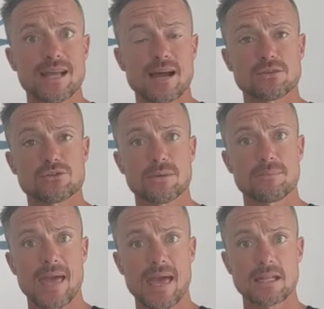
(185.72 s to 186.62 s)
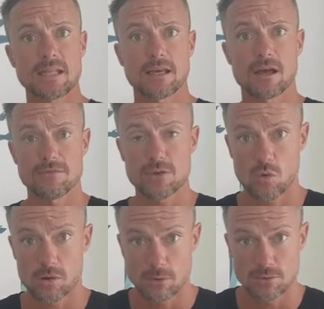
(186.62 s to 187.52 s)
or downstream the handling of the
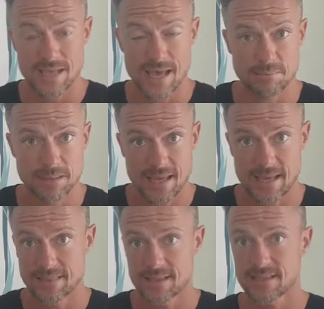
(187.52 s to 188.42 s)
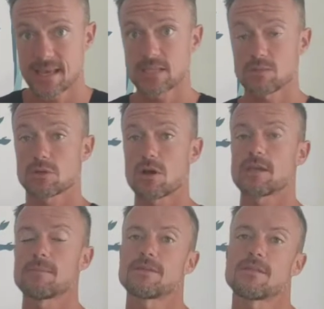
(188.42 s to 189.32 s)
hormones at play. In this case, we're
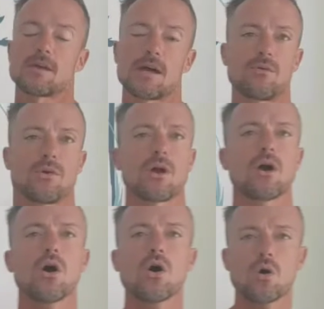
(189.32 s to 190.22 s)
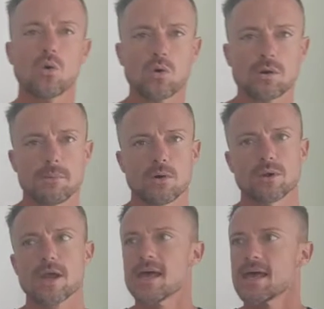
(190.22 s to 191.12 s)
talking about the thyroid
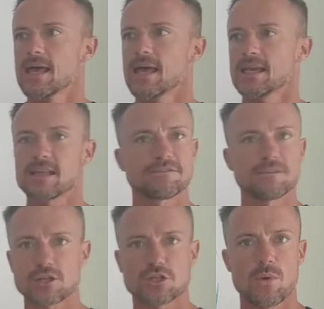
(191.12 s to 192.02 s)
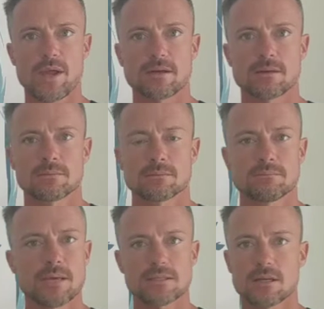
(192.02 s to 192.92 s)
hormone. It can fluctuate
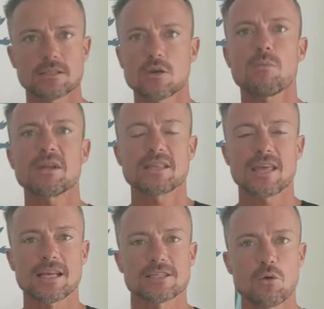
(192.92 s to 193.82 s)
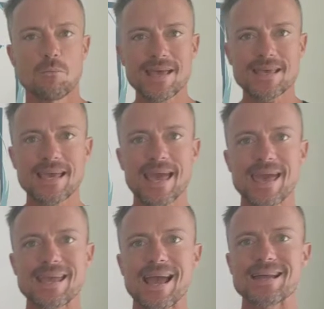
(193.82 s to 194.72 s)
based on so many things, so making
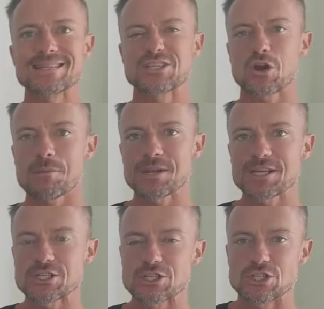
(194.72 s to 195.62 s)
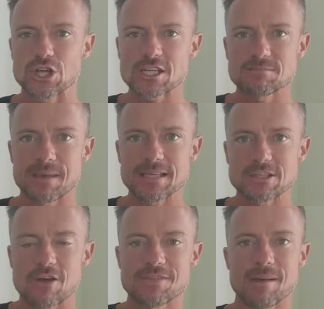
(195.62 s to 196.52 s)
a determination just
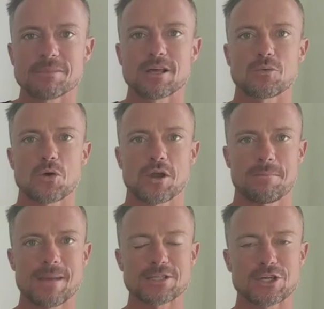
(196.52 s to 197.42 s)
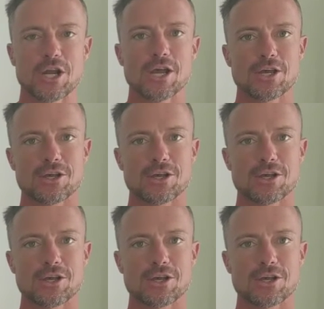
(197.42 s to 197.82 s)
based off that blood work measure,